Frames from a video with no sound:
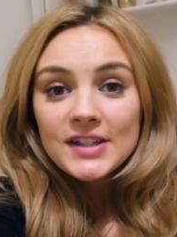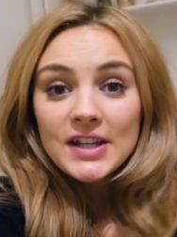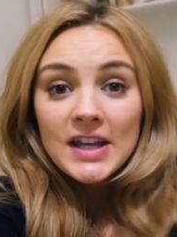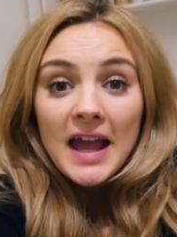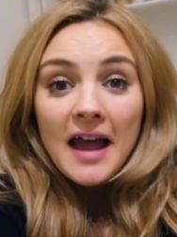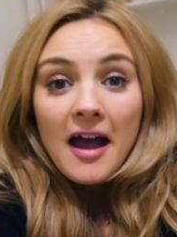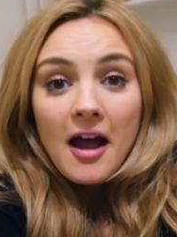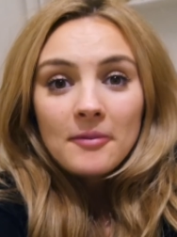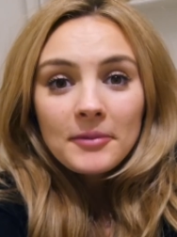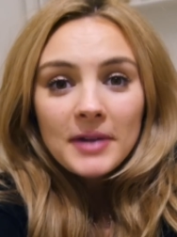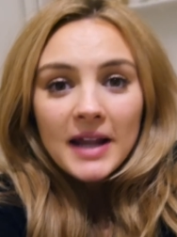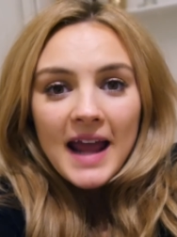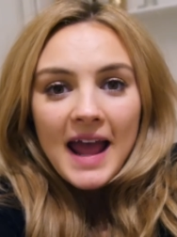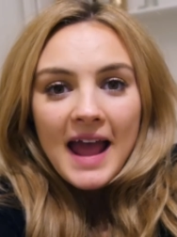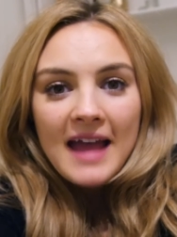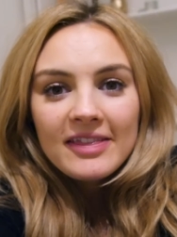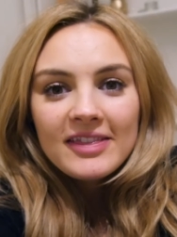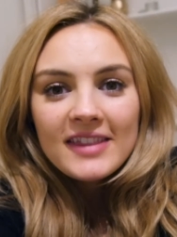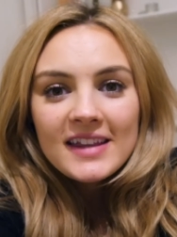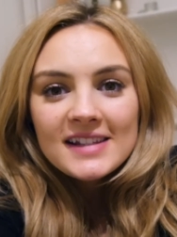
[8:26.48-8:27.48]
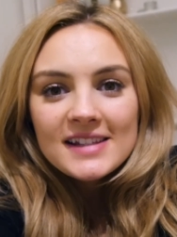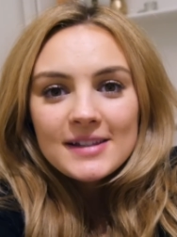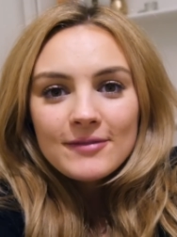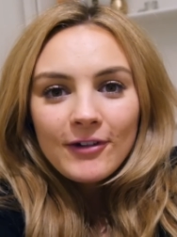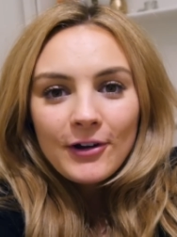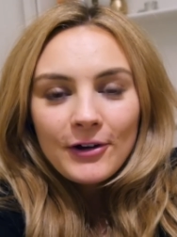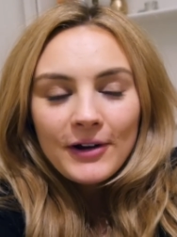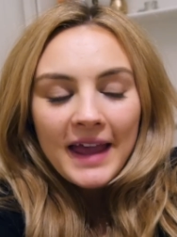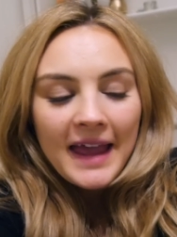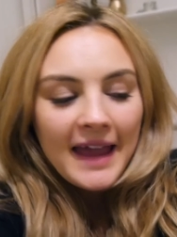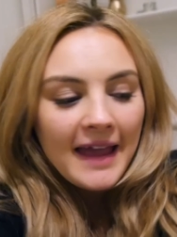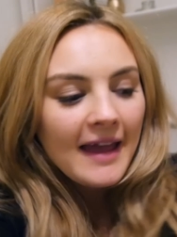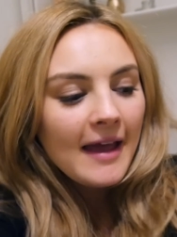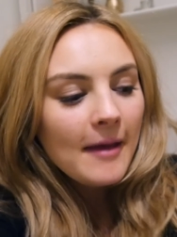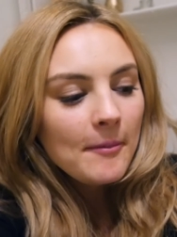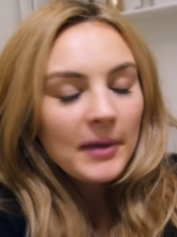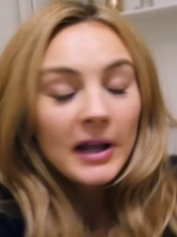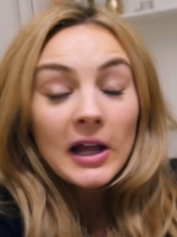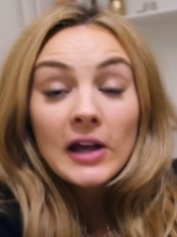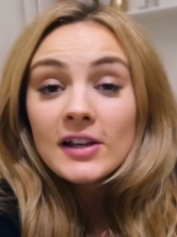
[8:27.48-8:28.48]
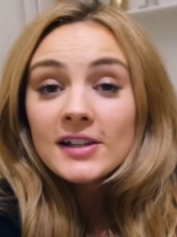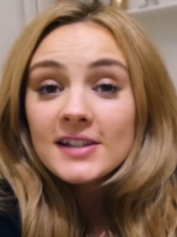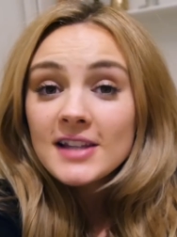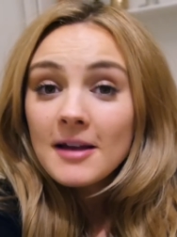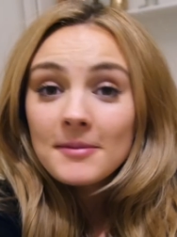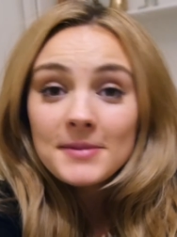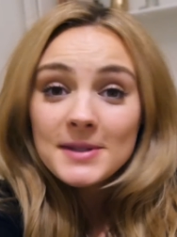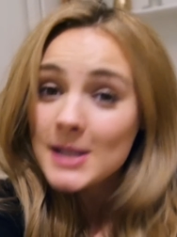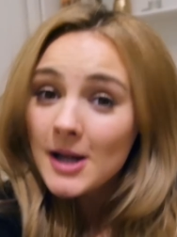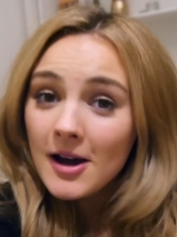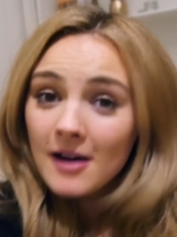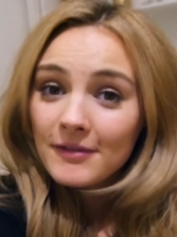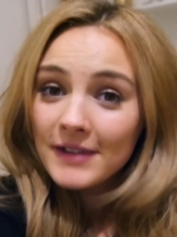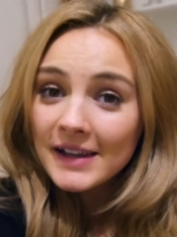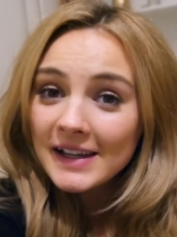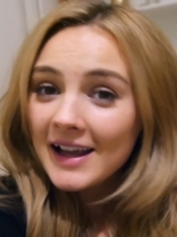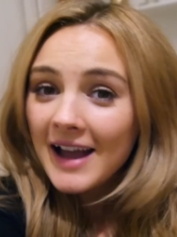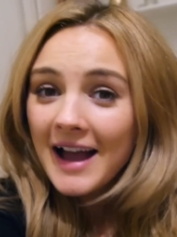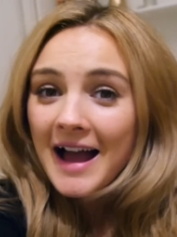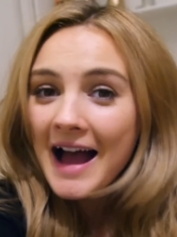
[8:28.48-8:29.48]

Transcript: So yeah, I'm gonna end this vlog here because I'm starving